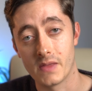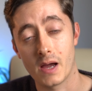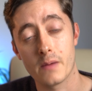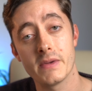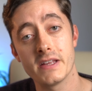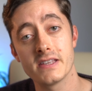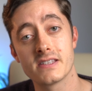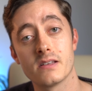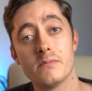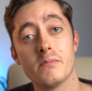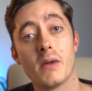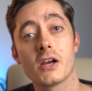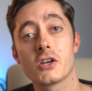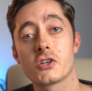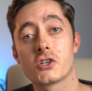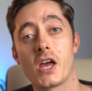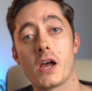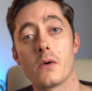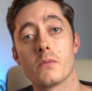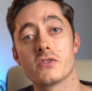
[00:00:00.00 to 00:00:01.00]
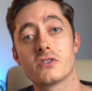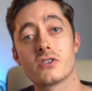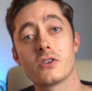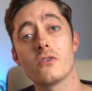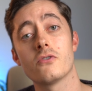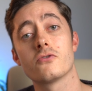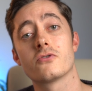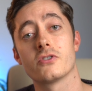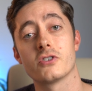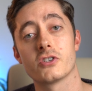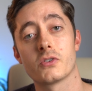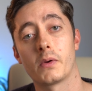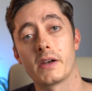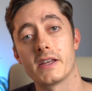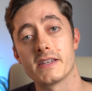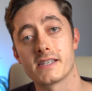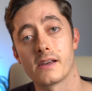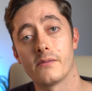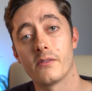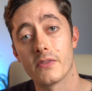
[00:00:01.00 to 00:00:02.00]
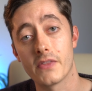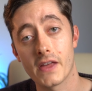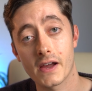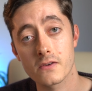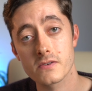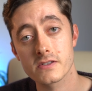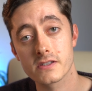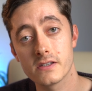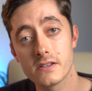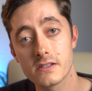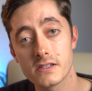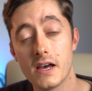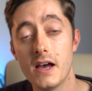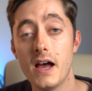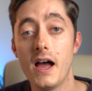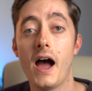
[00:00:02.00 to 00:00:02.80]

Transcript: That means that my share was £227,000,